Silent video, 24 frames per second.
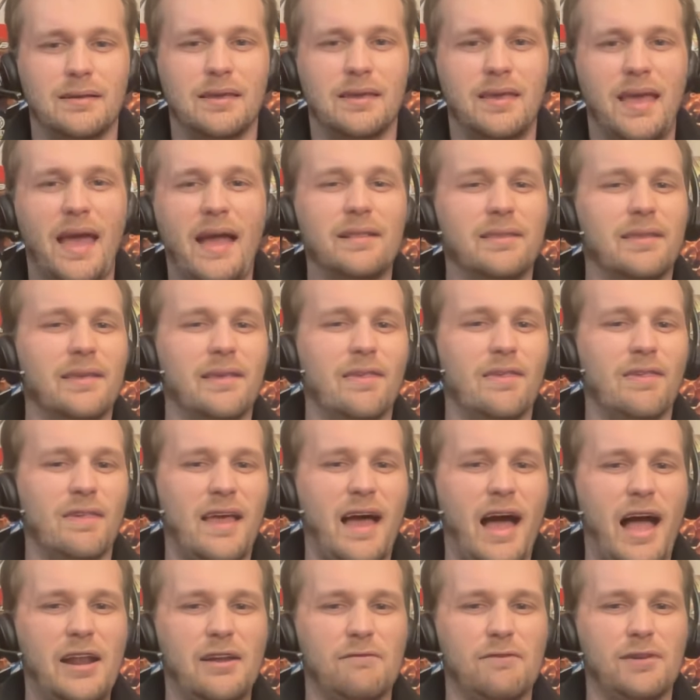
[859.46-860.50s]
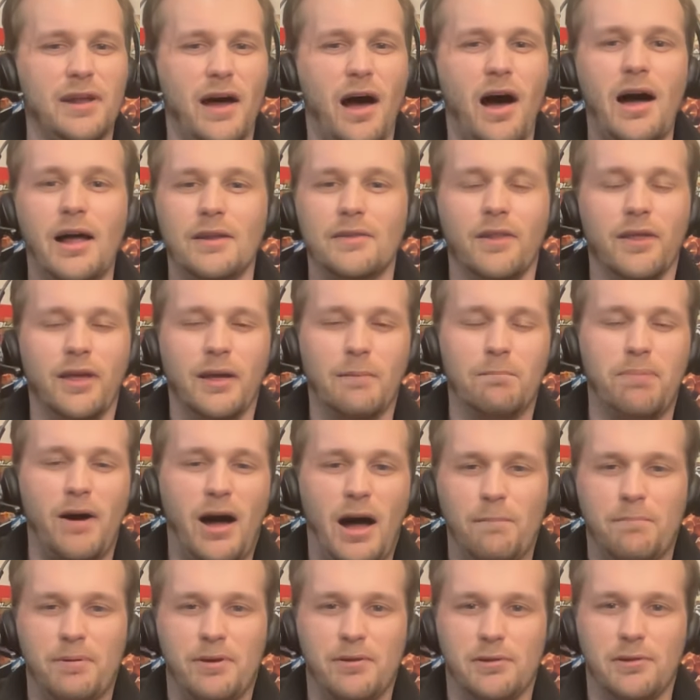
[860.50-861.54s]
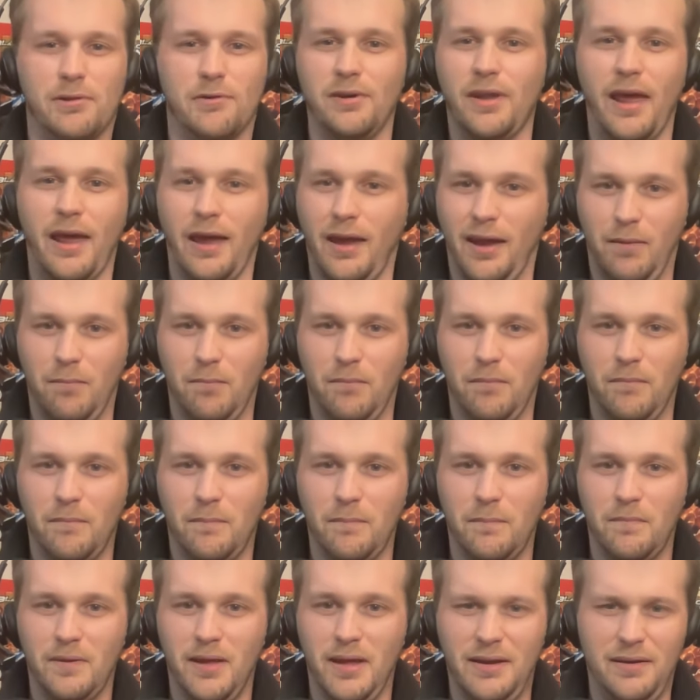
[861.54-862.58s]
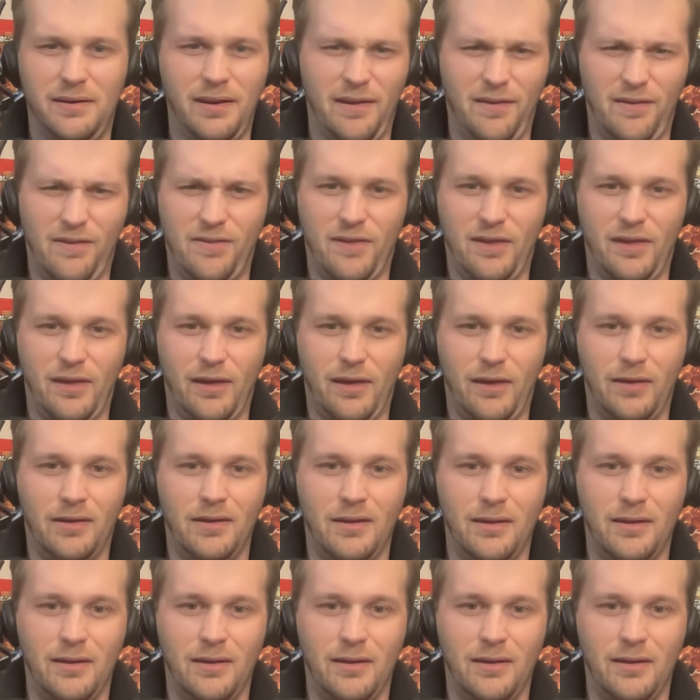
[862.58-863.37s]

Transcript: Kent is kind of an oddly popular name in DC. Yeah.